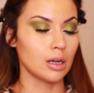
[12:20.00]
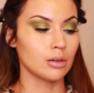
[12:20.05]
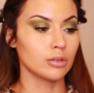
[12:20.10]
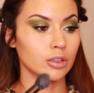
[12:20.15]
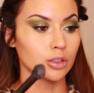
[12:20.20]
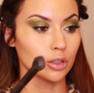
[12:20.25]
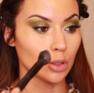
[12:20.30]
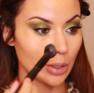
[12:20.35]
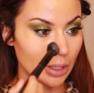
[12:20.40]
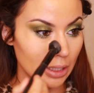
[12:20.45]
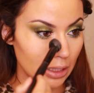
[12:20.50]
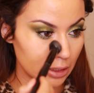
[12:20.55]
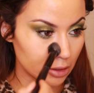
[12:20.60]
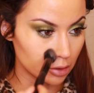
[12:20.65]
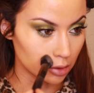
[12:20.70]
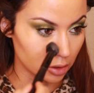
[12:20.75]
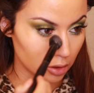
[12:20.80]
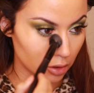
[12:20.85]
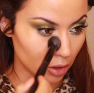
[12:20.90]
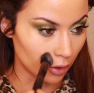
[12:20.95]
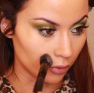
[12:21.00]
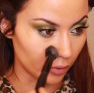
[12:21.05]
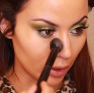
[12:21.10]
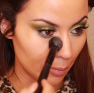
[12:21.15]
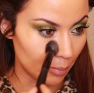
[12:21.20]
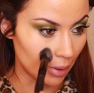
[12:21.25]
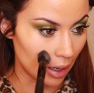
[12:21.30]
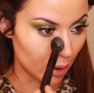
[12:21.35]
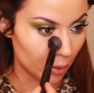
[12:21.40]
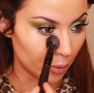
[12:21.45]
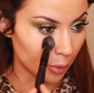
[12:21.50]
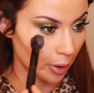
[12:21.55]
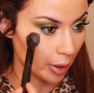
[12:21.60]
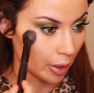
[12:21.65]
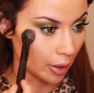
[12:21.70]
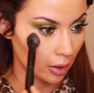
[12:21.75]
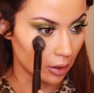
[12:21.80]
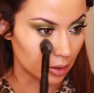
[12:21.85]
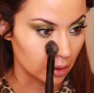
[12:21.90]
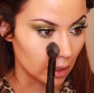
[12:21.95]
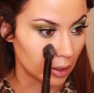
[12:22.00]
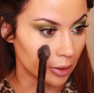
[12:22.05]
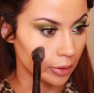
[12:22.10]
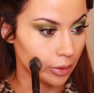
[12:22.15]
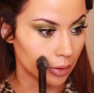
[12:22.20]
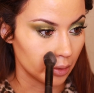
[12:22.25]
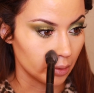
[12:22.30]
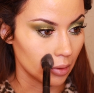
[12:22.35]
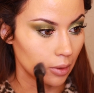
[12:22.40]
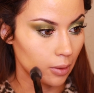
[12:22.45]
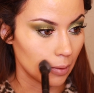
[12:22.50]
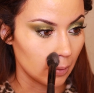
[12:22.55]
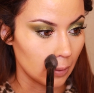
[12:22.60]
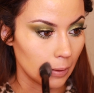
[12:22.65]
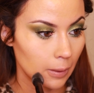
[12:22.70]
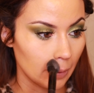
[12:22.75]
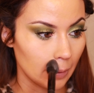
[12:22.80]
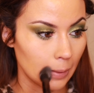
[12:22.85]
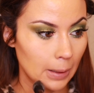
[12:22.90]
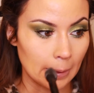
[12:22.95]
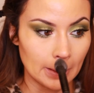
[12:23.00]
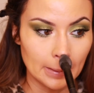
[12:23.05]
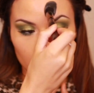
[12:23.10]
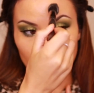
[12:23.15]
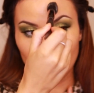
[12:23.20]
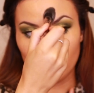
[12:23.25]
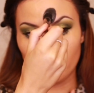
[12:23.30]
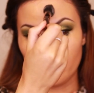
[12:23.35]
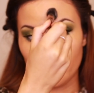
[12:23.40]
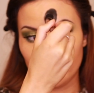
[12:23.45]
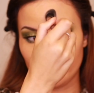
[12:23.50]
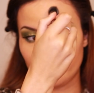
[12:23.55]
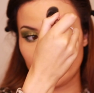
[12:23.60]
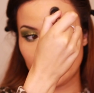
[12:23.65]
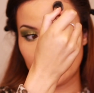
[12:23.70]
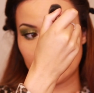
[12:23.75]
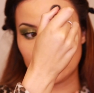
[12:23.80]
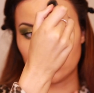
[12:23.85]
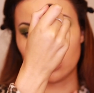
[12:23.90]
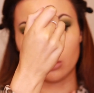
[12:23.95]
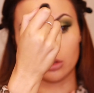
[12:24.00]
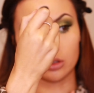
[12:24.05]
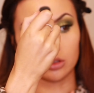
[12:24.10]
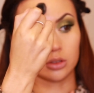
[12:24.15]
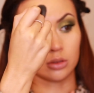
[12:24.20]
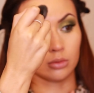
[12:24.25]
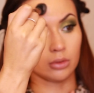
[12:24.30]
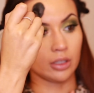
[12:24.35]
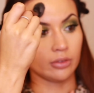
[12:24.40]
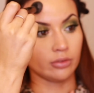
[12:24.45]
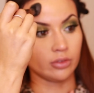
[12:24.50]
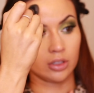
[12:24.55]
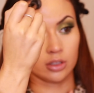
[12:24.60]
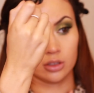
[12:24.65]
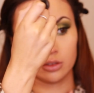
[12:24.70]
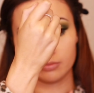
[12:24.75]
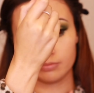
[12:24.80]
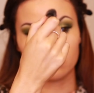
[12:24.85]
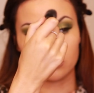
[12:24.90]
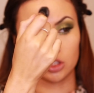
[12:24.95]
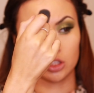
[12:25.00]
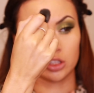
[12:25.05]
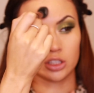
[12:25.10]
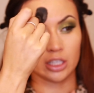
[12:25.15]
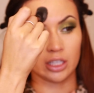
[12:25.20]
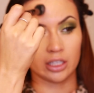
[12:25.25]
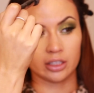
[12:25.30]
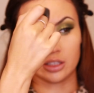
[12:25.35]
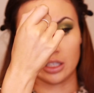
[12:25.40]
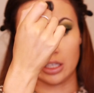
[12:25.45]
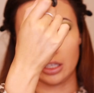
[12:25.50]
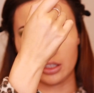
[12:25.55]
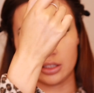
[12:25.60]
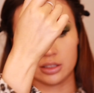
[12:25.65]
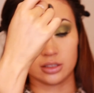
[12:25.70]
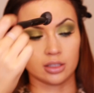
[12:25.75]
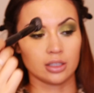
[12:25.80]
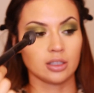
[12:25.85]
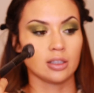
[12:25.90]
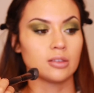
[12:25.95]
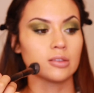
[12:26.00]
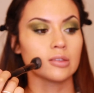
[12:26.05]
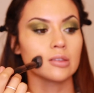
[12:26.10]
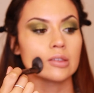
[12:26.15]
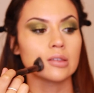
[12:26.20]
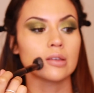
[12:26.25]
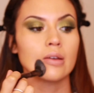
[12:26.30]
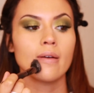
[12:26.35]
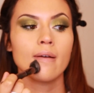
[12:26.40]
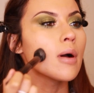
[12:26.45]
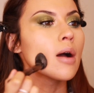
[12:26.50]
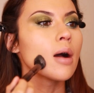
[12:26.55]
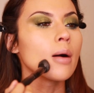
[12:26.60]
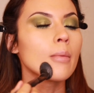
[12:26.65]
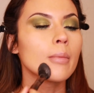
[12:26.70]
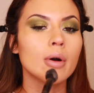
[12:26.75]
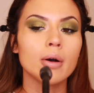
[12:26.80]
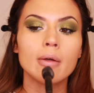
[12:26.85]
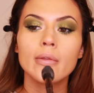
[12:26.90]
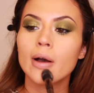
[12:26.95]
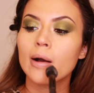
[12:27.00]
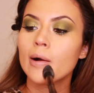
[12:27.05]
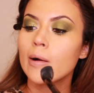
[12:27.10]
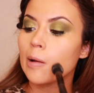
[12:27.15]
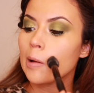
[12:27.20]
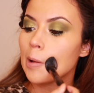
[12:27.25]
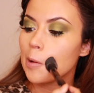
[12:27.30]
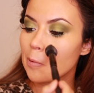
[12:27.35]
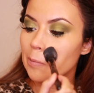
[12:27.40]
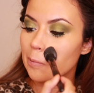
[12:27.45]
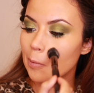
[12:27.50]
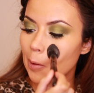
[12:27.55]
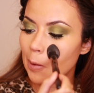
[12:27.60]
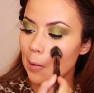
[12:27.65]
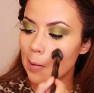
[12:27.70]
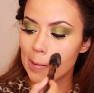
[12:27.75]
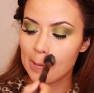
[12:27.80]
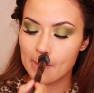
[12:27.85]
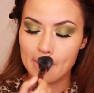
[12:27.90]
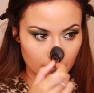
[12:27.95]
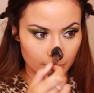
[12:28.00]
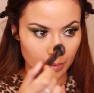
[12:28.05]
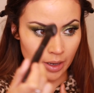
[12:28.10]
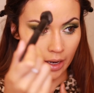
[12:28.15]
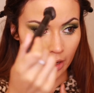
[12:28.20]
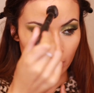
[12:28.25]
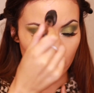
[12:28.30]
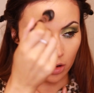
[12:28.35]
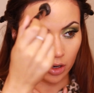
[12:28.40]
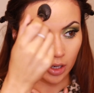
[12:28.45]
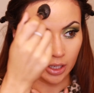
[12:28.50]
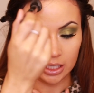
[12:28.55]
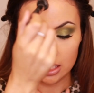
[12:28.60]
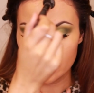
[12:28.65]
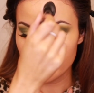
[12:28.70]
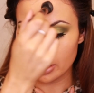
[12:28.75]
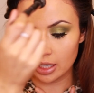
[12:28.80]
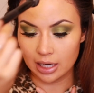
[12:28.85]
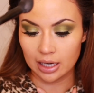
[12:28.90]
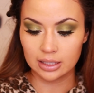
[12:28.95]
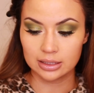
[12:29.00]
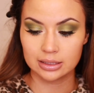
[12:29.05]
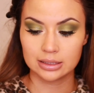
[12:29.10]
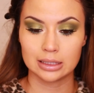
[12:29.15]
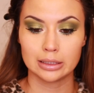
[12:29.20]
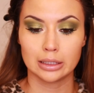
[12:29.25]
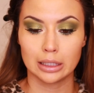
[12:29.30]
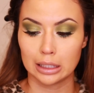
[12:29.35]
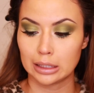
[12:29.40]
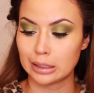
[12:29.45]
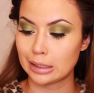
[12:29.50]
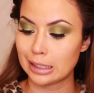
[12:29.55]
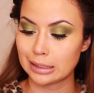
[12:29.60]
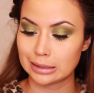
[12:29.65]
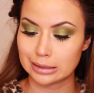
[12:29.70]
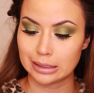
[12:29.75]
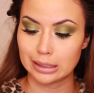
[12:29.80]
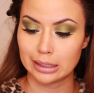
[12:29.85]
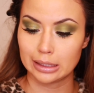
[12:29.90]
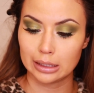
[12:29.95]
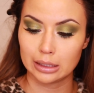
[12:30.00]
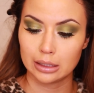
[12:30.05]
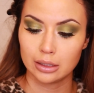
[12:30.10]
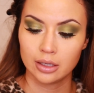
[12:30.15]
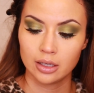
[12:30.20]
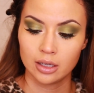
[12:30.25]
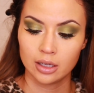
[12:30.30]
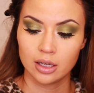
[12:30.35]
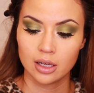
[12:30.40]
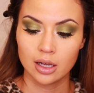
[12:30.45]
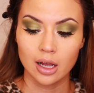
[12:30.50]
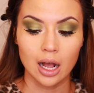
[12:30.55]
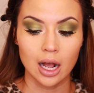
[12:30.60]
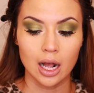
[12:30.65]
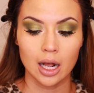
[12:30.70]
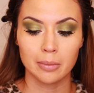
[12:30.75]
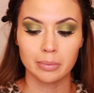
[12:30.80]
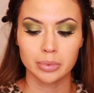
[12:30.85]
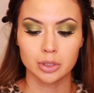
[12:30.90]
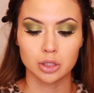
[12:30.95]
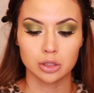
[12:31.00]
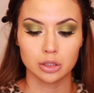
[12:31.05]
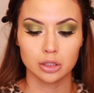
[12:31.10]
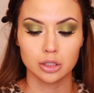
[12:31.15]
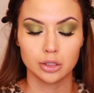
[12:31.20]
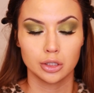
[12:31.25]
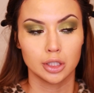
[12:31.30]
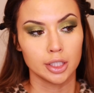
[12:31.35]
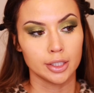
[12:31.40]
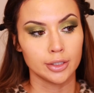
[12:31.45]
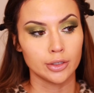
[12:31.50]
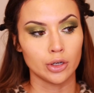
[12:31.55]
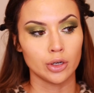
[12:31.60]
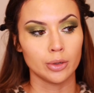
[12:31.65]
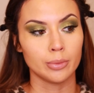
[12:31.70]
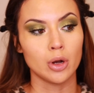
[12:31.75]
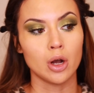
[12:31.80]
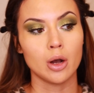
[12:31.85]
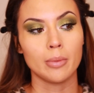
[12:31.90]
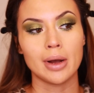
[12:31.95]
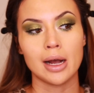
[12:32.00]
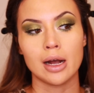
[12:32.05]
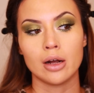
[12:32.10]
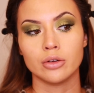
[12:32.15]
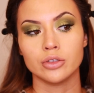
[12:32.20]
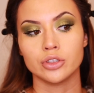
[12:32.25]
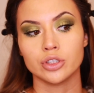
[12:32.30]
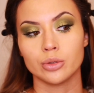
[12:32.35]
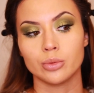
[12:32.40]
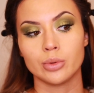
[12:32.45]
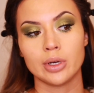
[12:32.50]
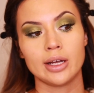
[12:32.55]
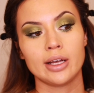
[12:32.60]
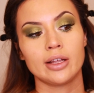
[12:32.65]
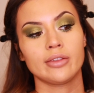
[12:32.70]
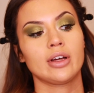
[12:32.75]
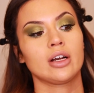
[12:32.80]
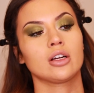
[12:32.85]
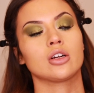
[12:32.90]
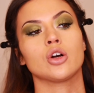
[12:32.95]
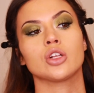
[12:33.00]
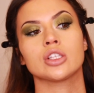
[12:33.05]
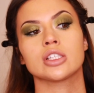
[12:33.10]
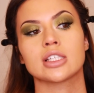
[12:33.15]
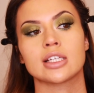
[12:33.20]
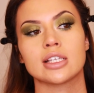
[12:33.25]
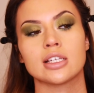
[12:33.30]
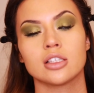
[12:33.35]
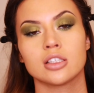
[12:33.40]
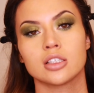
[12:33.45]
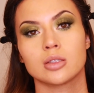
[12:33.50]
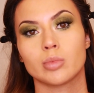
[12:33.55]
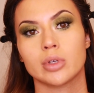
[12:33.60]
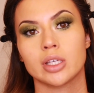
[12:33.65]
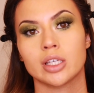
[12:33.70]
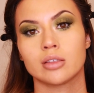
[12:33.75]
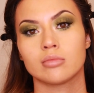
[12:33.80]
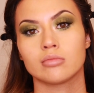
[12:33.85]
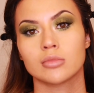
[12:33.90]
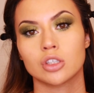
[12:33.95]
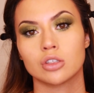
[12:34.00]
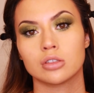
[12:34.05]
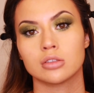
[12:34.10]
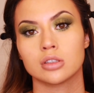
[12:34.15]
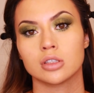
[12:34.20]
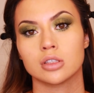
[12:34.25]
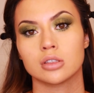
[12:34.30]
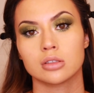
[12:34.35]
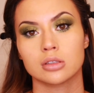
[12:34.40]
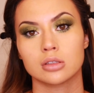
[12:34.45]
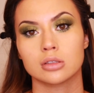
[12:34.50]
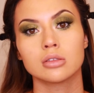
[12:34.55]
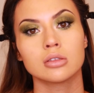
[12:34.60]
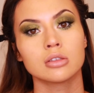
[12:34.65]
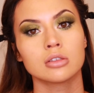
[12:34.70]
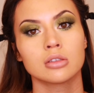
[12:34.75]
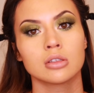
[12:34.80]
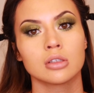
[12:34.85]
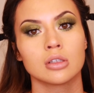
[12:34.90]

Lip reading: I'm going to quickly dust off that powder because I do not want that on my face whatsoever. Just take the excess and put that all over my oily parts, and then that's it. Absolutely no more powder where that concealer's been because it's